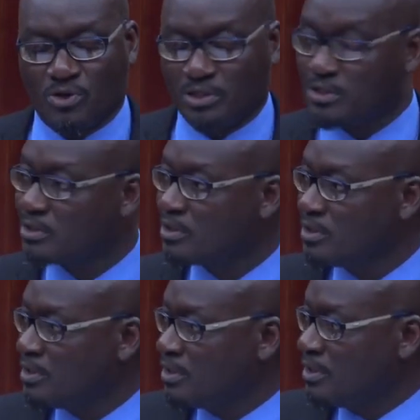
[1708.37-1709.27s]
on.
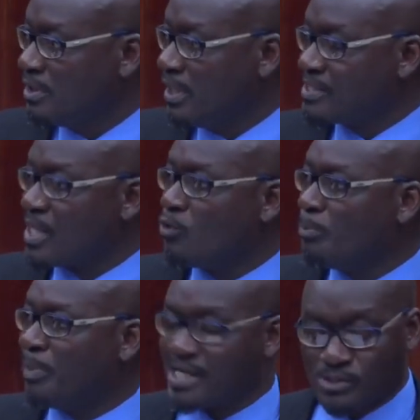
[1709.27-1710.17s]
It's a
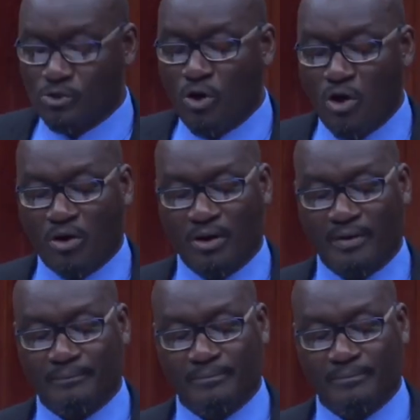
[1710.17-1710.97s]
good place to go.